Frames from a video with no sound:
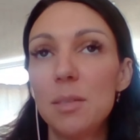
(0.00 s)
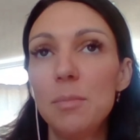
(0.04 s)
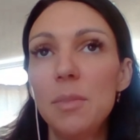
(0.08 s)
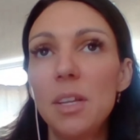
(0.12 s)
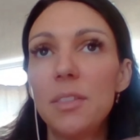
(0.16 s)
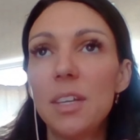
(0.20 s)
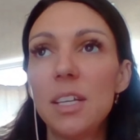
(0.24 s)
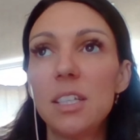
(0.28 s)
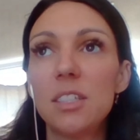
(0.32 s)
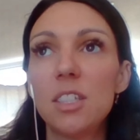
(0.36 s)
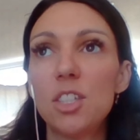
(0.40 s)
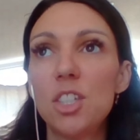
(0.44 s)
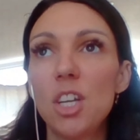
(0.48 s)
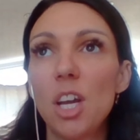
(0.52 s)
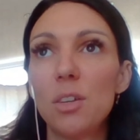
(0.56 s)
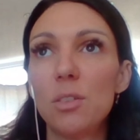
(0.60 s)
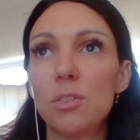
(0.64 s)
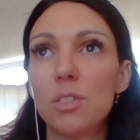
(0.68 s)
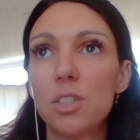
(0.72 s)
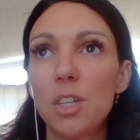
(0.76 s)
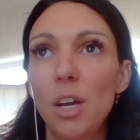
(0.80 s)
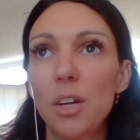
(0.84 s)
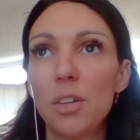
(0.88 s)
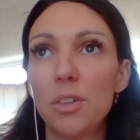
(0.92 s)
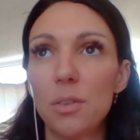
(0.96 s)
and some of the things the
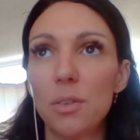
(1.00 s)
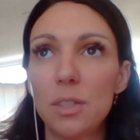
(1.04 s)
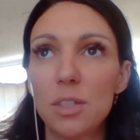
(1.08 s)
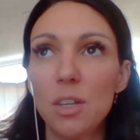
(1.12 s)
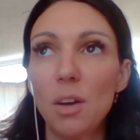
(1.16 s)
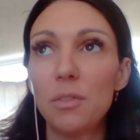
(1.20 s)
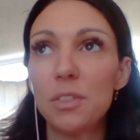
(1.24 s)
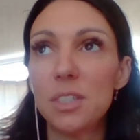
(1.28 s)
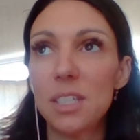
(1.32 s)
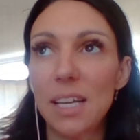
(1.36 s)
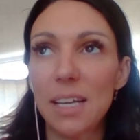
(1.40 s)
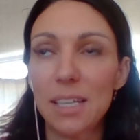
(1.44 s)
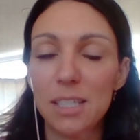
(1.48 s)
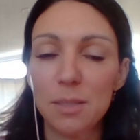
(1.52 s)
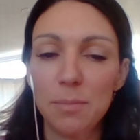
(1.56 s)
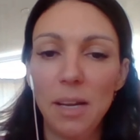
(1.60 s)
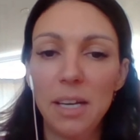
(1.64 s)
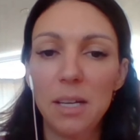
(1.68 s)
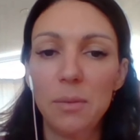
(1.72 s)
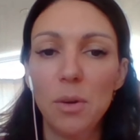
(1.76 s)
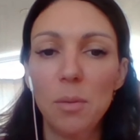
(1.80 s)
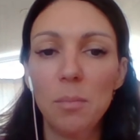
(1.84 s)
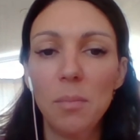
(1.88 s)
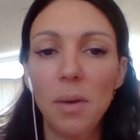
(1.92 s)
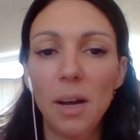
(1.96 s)
journals go through is obviously
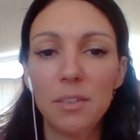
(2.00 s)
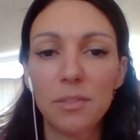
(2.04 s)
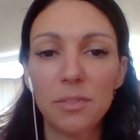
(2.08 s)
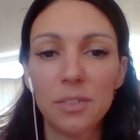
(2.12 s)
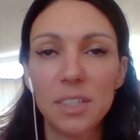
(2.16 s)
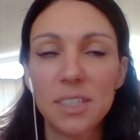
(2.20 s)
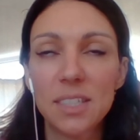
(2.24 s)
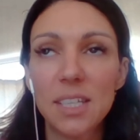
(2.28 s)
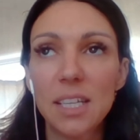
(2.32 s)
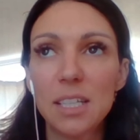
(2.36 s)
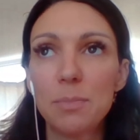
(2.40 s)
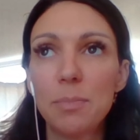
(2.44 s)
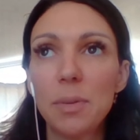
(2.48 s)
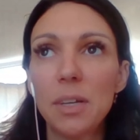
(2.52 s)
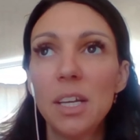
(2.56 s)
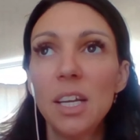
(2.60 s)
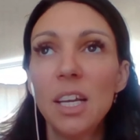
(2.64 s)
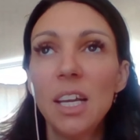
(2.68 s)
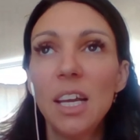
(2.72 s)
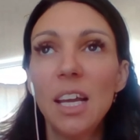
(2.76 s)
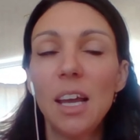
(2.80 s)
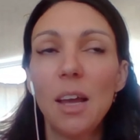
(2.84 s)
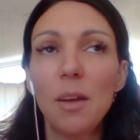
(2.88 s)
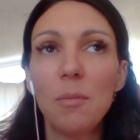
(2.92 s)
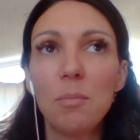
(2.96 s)
explaining what mindfulness is
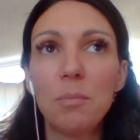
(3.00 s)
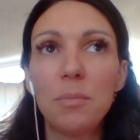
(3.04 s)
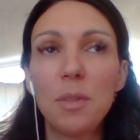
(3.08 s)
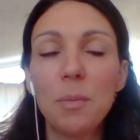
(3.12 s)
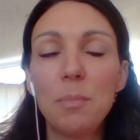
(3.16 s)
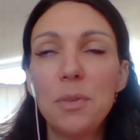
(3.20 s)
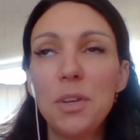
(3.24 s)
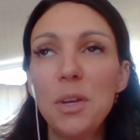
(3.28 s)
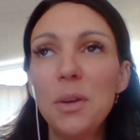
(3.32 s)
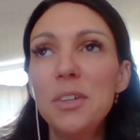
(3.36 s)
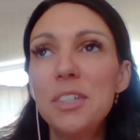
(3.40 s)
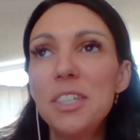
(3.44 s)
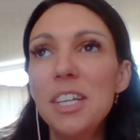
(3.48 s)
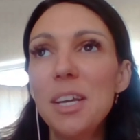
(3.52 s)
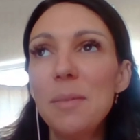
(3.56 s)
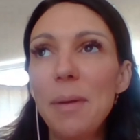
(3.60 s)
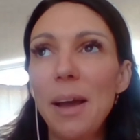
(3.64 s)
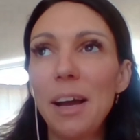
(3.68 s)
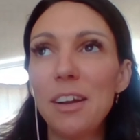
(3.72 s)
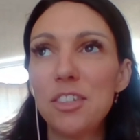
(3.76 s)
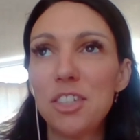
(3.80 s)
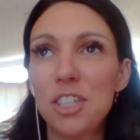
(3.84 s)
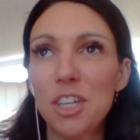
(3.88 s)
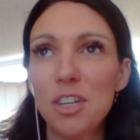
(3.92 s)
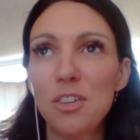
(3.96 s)
but the beauty
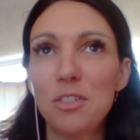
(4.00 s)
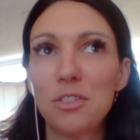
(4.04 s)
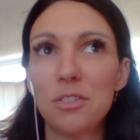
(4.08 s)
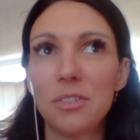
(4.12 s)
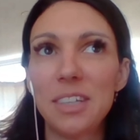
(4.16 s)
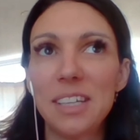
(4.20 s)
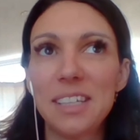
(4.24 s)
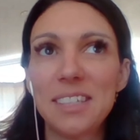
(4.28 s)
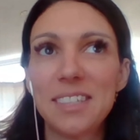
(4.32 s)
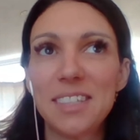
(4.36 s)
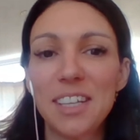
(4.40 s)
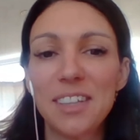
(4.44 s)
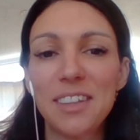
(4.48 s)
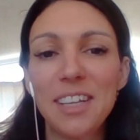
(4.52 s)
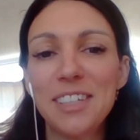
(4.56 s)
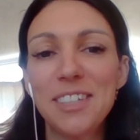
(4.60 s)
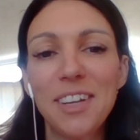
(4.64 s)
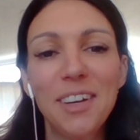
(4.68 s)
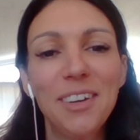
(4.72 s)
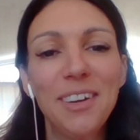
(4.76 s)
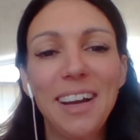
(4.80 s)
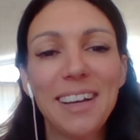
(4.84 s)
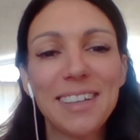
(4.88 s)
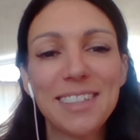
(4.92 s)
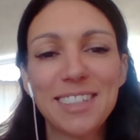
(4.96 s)
about children is that
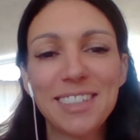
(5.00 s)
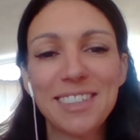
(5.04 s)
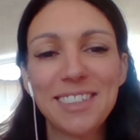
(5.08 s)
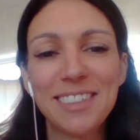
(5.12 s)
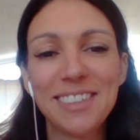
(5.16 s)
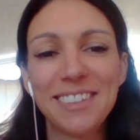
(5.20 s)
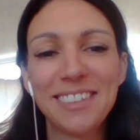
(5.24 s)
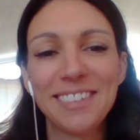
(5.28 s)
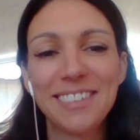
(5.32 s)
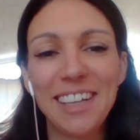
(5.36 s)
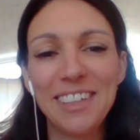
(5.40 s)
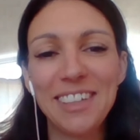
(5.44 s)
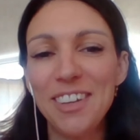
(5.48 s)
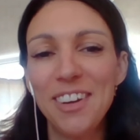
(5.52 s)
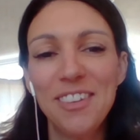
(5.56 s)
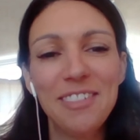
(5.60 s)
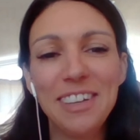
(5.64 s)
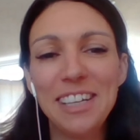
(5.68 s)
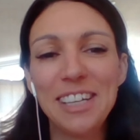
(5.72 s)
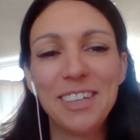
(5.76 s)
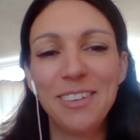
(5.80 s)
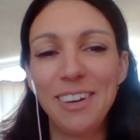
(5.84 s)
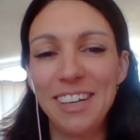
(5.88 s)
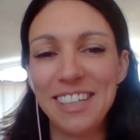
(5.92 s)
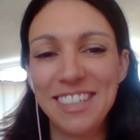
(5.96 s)
they don't ask they
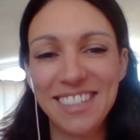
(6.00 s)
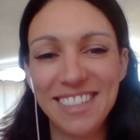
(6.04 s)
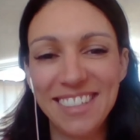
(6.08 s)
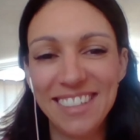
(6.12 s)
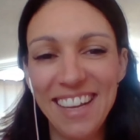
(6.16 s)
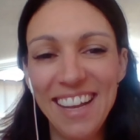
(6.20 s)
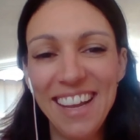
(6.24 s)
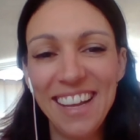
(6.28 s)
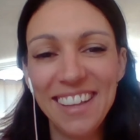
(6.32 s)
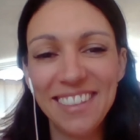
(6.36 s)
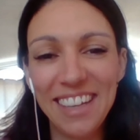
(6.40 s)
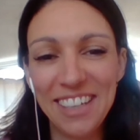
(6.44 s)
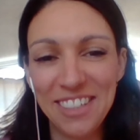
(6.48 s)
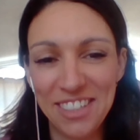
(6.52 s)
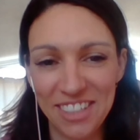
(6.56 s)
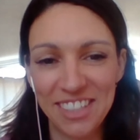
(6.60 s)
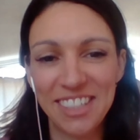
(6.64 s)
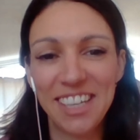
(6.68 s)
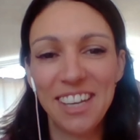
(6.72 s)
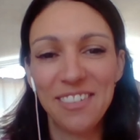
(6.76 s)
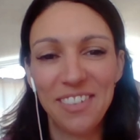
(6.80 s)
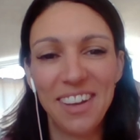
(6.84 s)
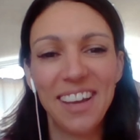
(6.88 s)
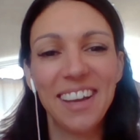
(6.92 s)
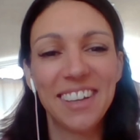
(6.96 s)
don't really question it, they
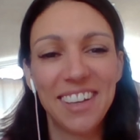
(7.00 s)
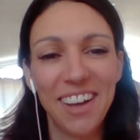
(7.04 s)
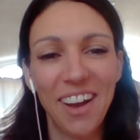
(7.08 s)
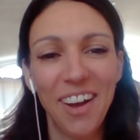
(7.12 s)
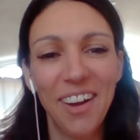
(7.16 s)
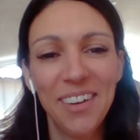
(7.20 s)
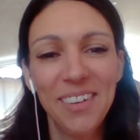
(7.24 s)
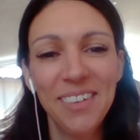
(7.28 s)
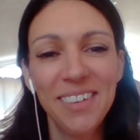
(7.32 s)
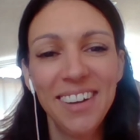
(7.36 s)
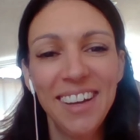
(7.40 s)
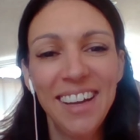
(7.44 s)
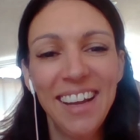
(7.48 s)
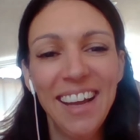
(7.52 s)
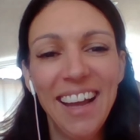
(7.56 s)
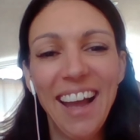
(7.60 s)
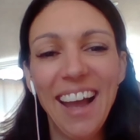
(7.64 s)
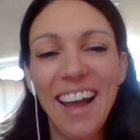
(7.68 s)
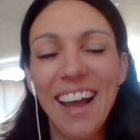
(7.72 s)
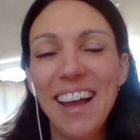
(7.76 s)
just give it a go.